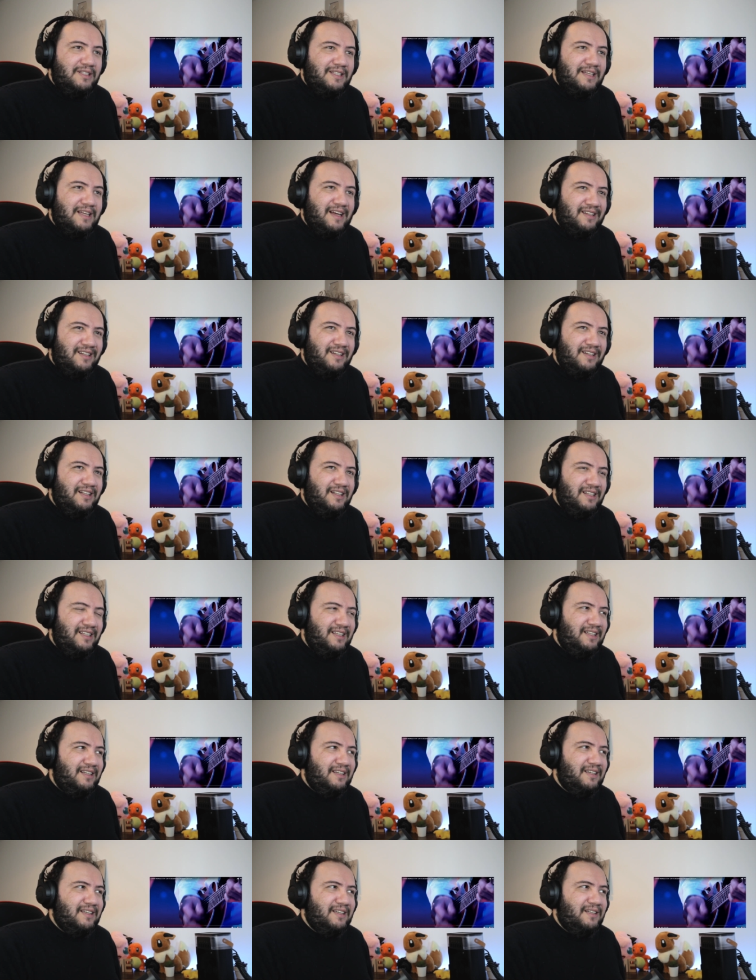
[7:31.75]

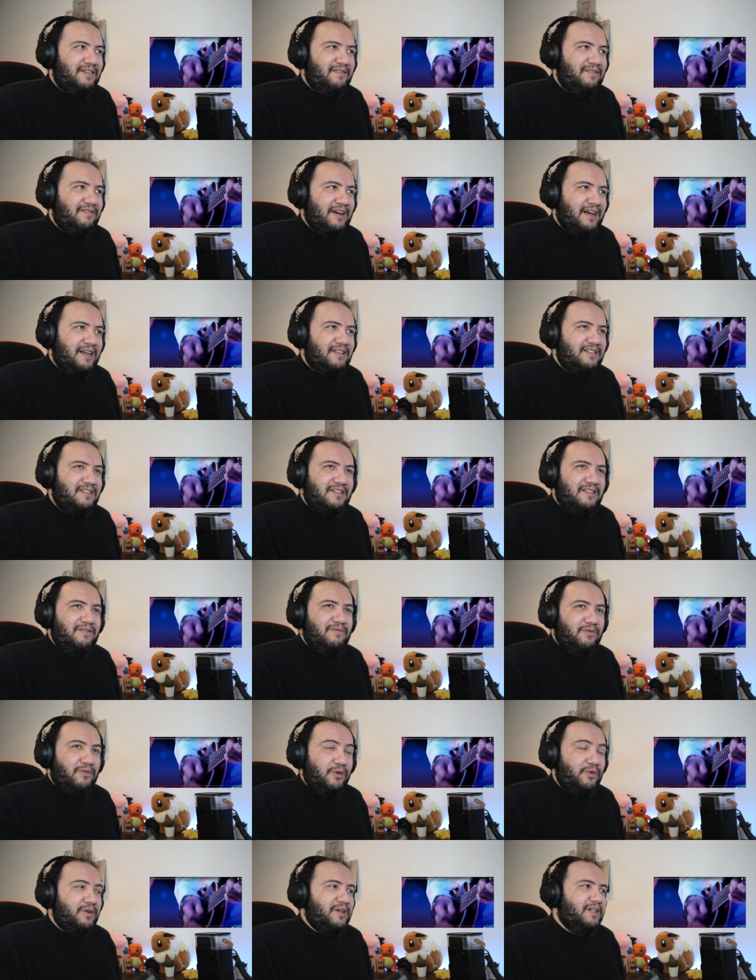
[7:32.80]
technically advanced
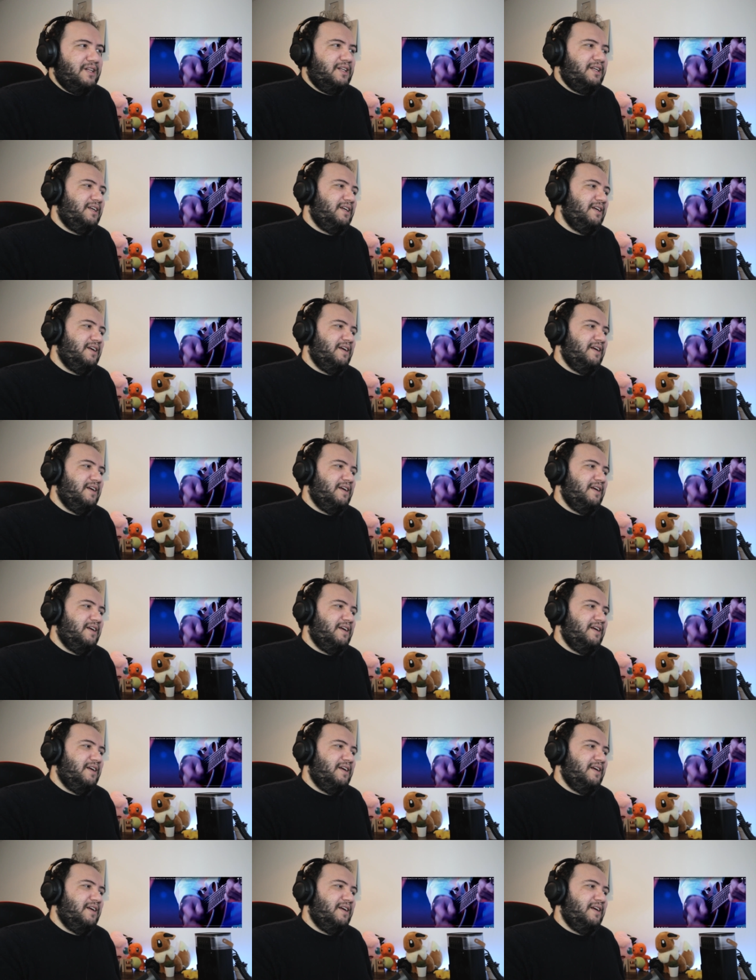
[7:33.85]
vocally.